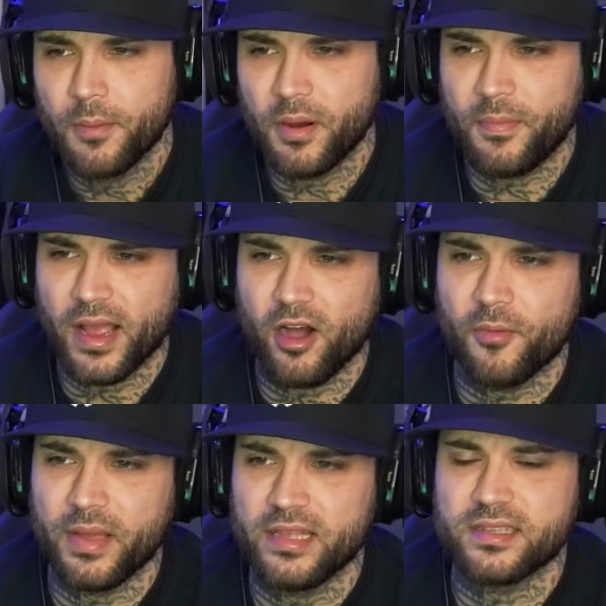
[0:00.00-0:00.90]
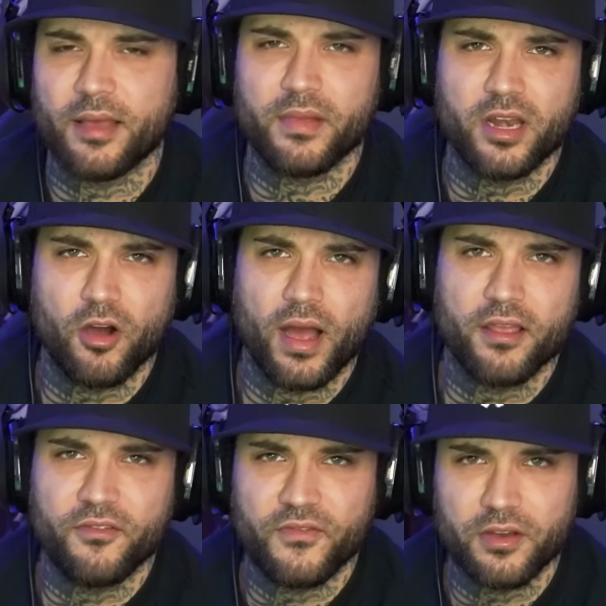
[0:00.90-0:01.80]
But by all means, let me know how
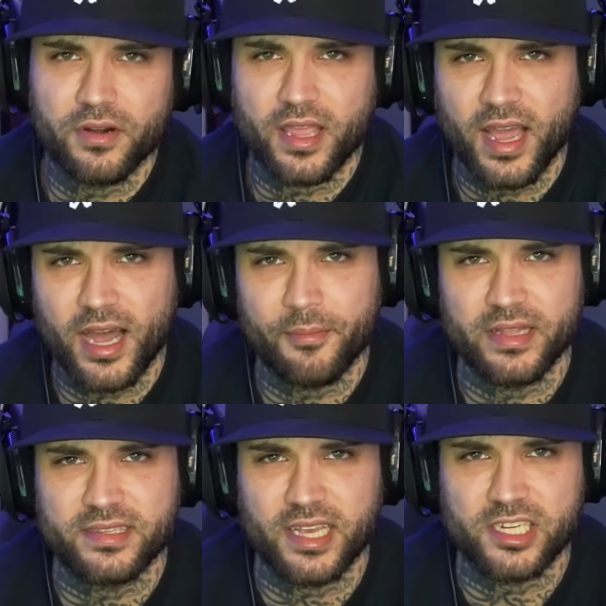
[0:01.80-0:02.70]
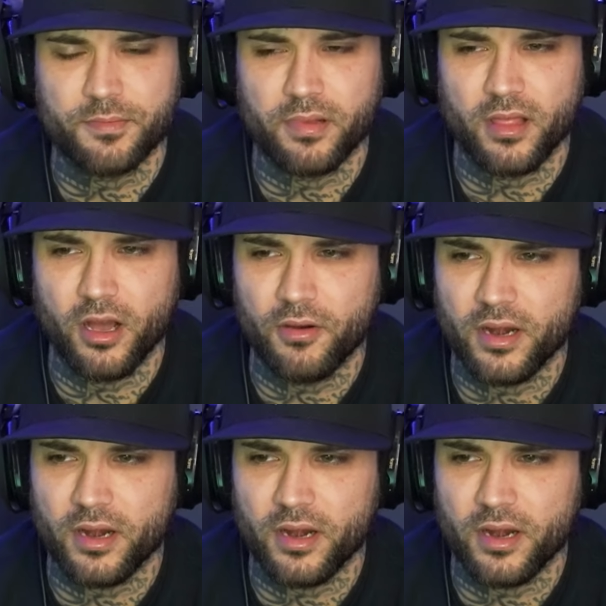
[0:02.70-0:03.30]
you feel in the comment section below.